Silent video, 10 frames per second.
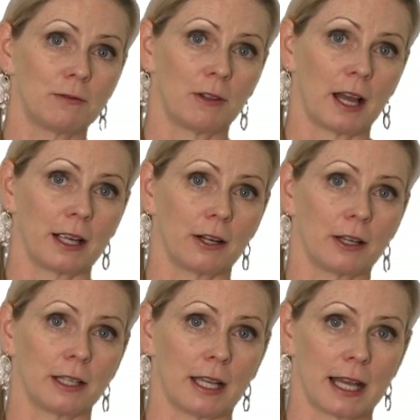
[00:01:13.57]
flyer
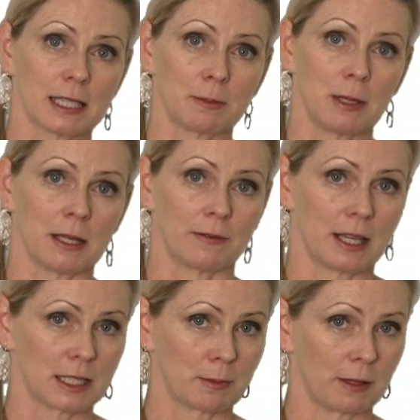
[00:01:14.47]
and ask me if
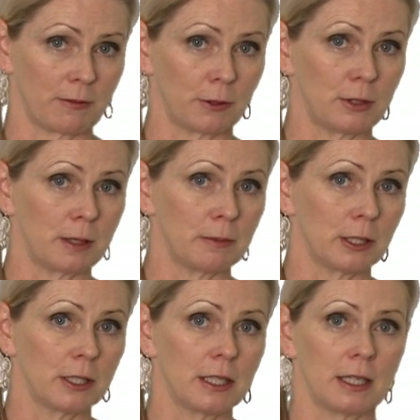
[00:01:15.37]
that's my phone
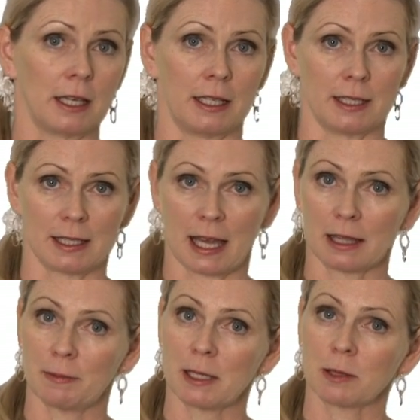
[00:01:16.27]
number and is that
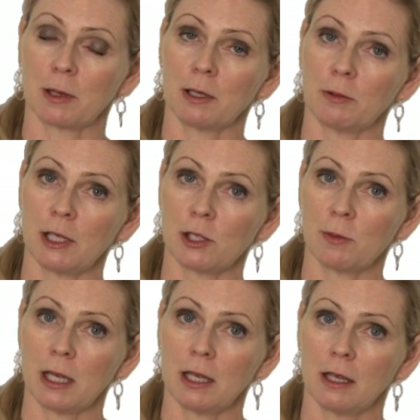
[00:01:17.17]
the best way to reach
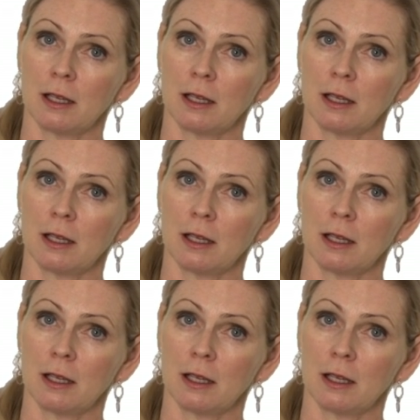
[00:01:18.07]
me,